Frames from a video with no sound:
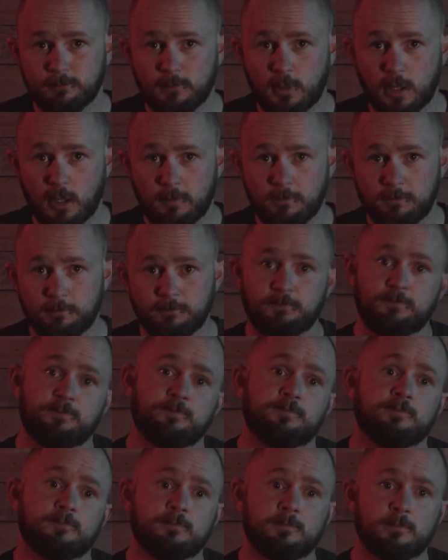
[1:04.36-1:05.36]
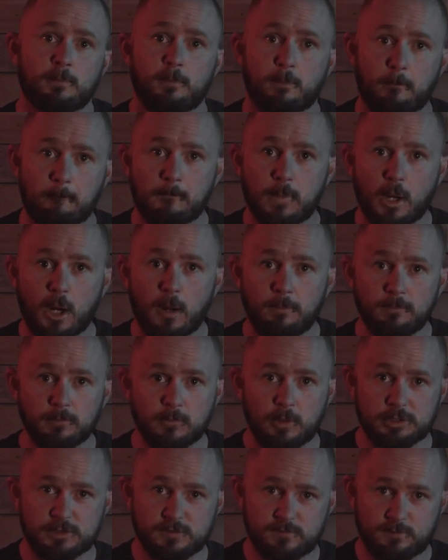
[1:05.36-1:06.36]
pop, pop,
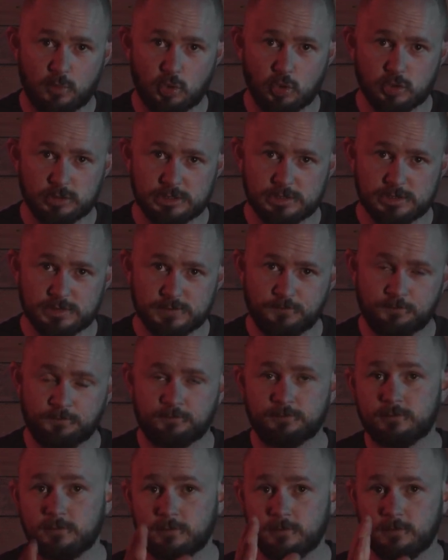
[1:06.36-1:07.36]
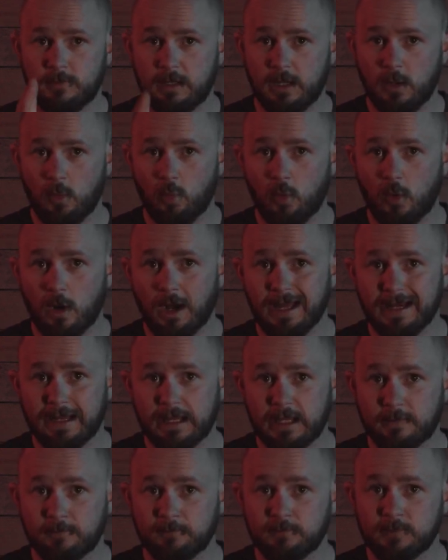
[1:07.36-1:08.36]
lots of pauses. Now
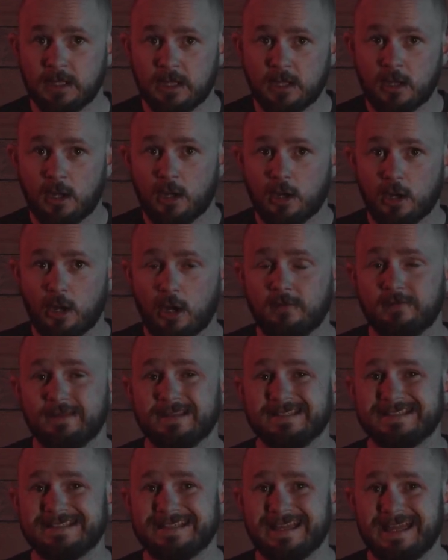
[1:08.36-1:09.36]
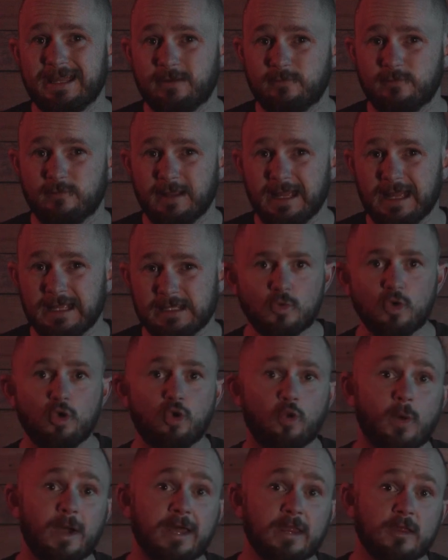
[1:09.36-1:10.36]
whiting, over the sand flat
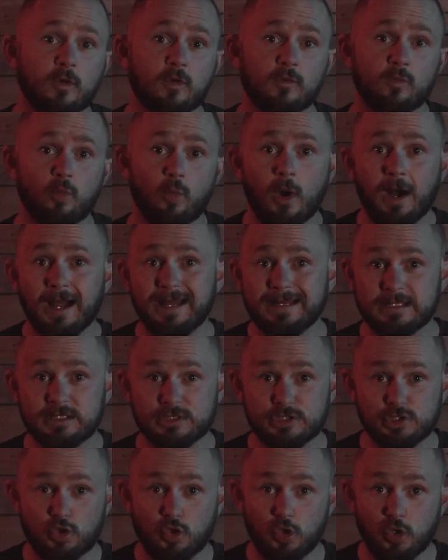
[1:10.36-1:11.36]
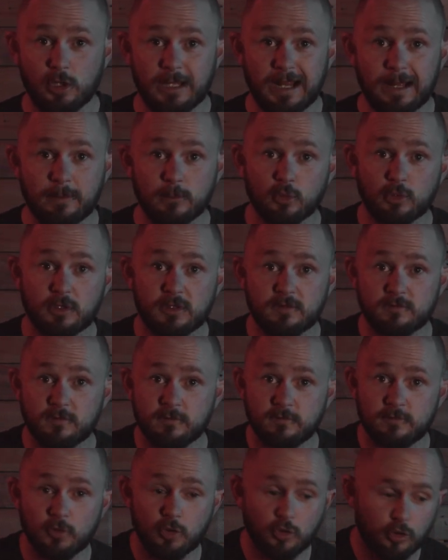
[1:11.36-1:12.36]
or where the whiting is schooling up looking for
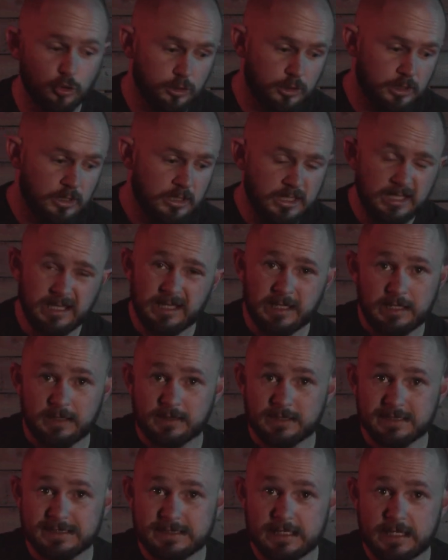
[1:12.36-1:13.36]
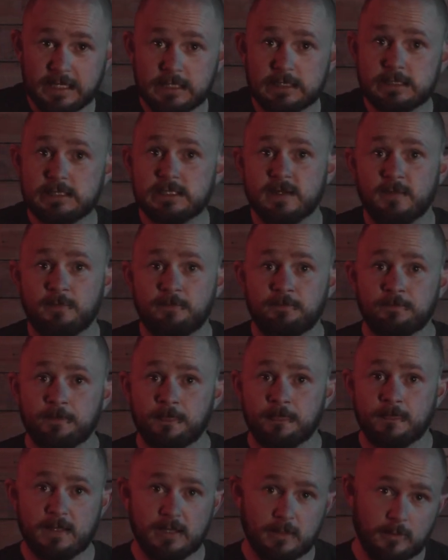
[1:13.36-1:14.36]
food in the sand,
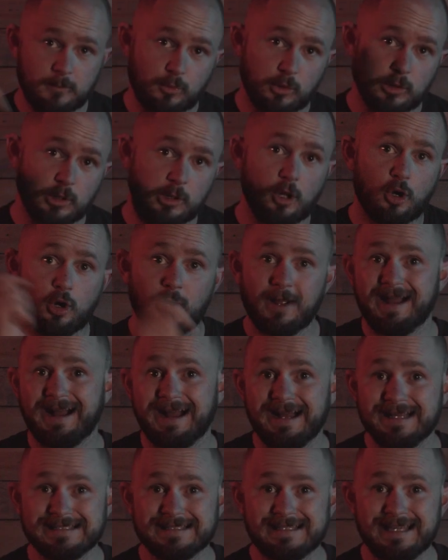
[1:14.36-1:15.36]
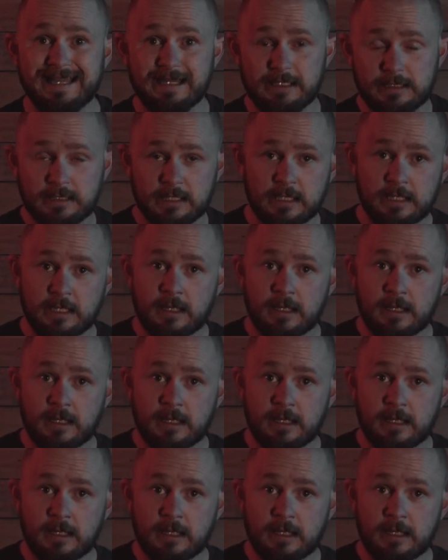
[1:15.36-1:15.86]
you're going to put a long cast out.